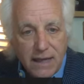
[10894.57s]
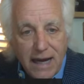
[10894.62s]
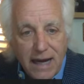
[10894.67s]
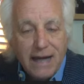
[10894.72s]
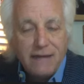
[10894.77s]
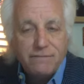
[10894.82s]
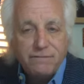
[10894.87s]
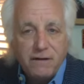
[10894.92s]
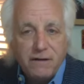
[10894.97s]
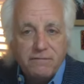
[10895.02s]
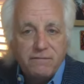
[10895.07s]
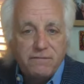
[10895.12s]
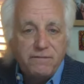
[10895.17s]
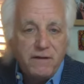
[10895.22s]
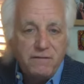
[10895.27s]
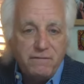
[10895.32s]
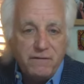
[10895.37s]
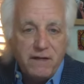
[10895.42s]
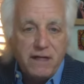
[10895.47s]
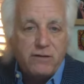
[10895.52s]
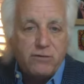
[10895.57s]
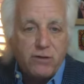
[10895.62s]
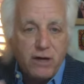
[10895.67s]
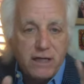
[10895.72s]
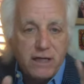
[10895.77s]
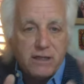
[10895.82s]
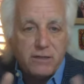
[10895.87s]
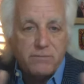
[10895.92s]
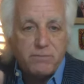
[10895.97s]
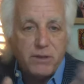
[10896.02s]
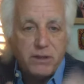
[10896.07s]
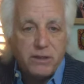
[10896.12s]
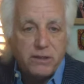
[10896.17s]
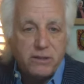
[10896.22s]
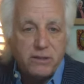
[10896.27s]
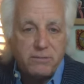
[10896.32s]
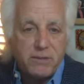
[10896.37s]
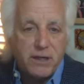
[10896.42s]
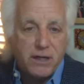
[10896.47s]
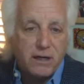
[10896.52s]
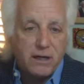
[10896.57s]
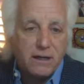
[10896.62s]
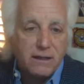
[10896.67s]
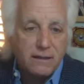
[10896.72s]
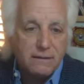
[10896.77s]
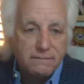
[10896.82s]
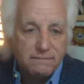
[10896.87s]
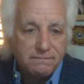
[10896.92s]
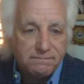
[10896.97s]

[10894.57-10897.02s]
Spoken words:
half of 50 grand to put in the market.